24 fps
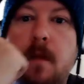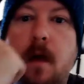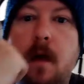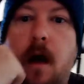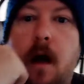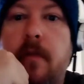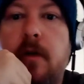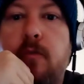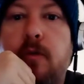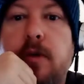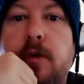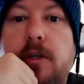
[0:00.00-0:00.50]
I
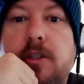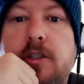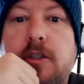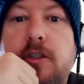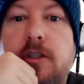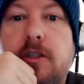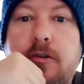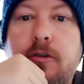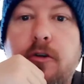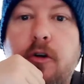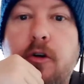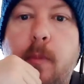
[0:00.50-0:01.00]
think we should
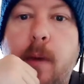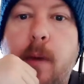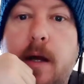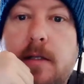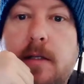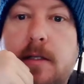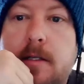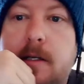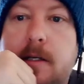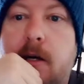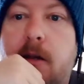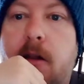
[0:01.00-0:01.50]
do your
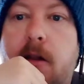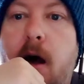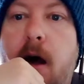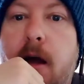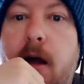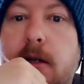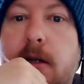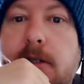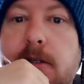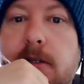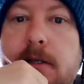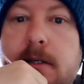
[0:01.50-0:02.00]
Nomad
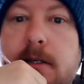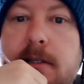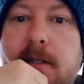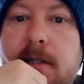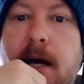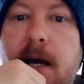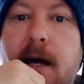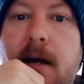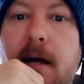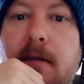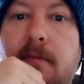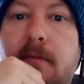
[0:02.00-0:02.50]
CLI, just because
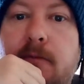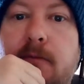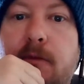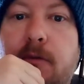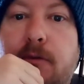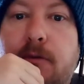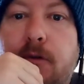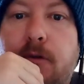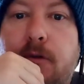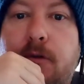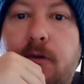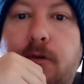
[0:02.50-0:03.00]
that we
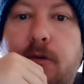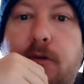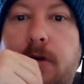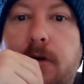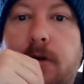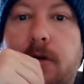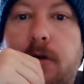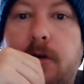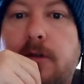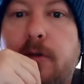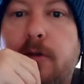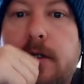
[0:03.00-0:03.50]
recorded like
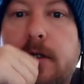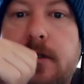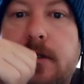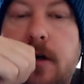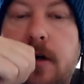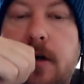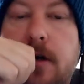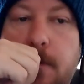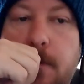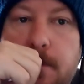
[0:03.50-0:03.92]
2 weeks ago.